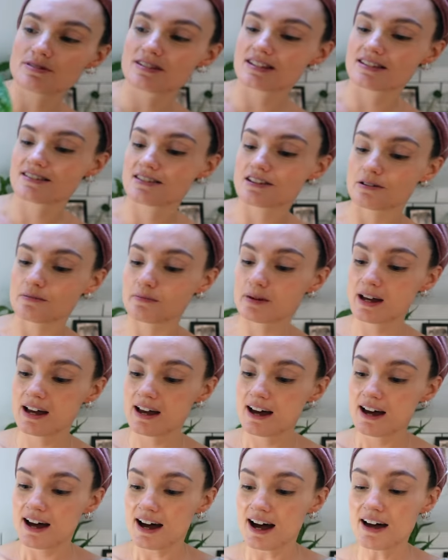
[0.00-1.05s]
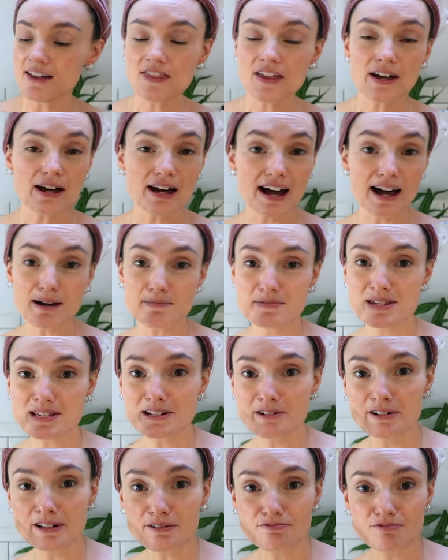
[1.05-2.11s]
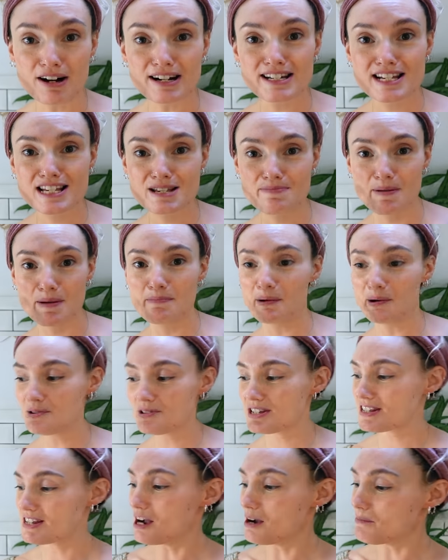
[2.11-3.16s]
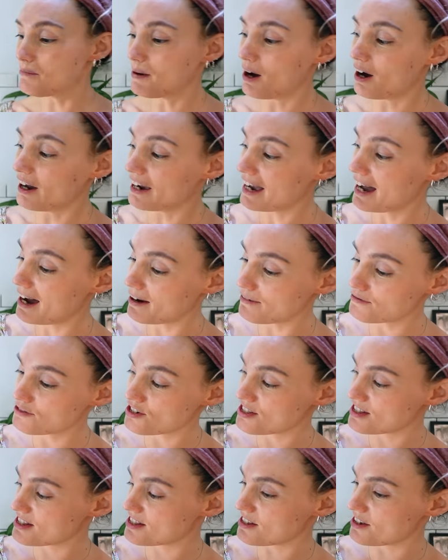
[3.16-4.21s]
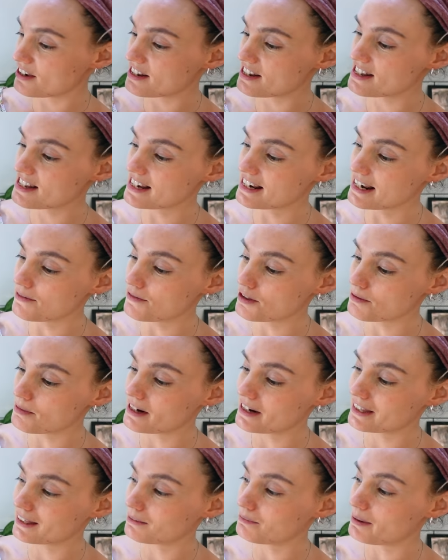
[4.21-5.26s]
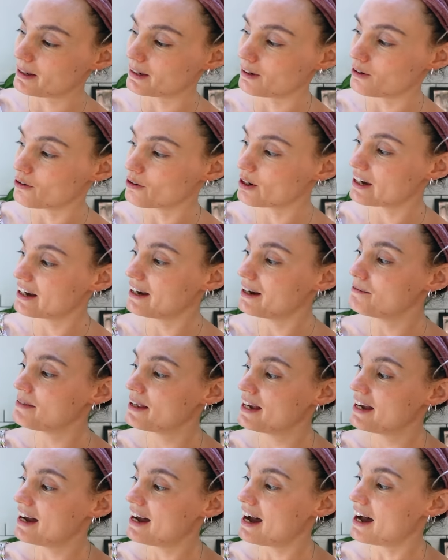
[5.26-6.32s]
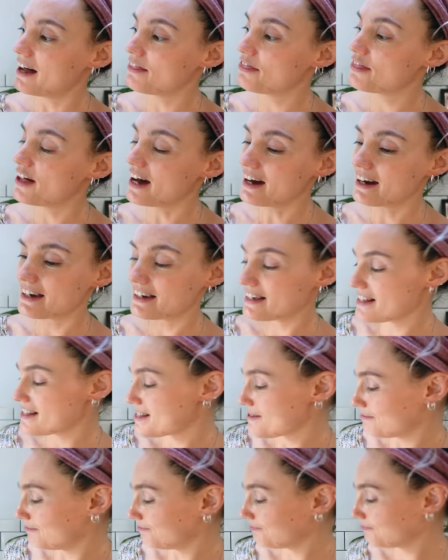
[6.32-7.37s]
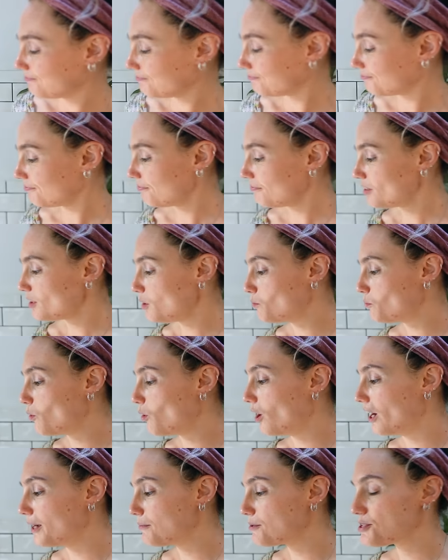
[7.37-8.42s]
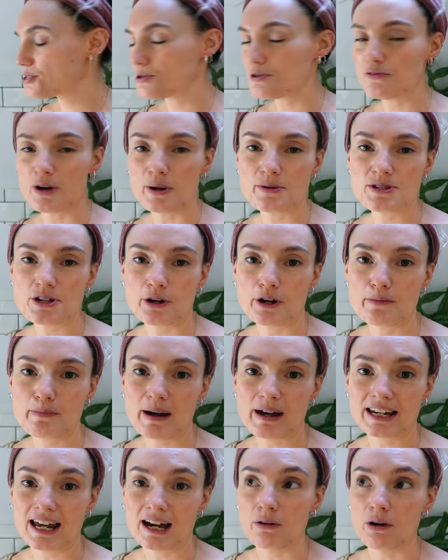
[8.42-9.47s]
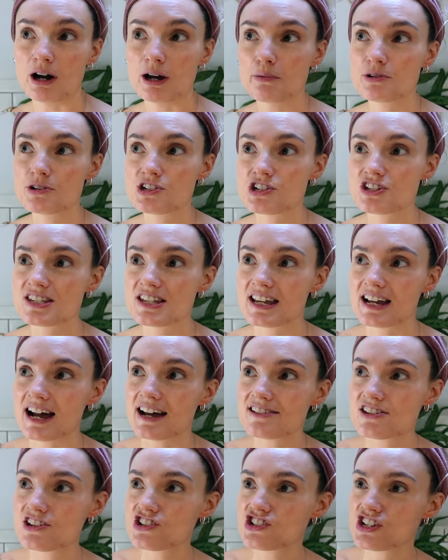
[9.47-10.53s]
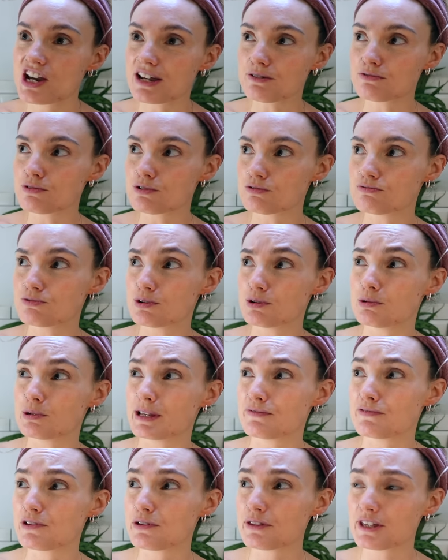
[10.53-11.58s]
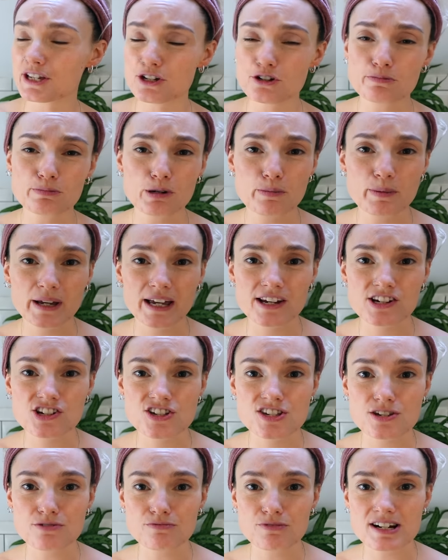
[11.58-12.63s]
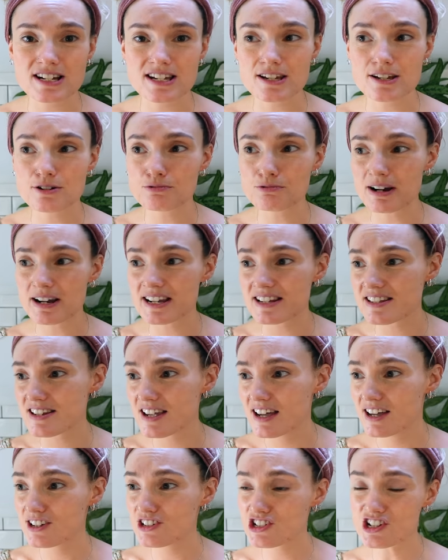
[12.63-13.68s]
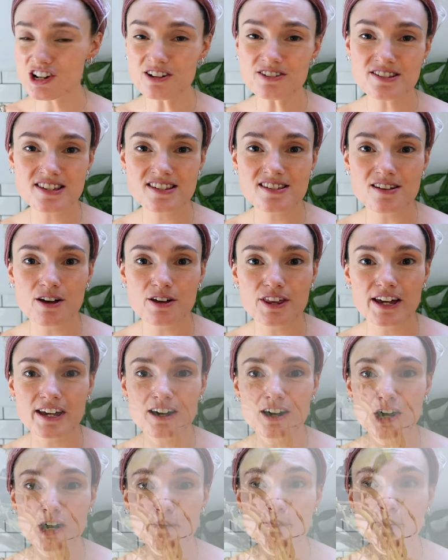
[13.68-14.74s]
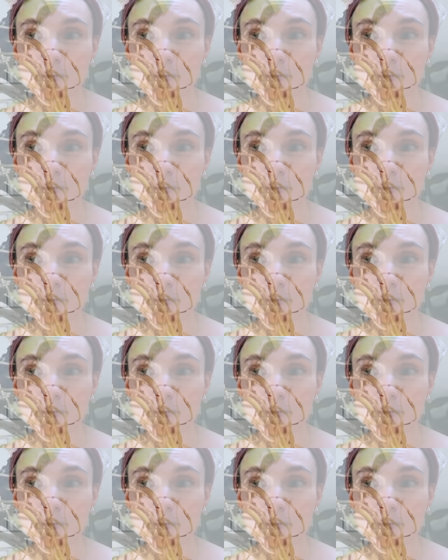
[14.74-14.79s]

system and they're absolutely ready to be potted up, but I have just decided to leave them a little bit longer. And that is what I would do if I was going back now. I would just say, as a general rule, if you think your propagations are ready, great, chances are they are,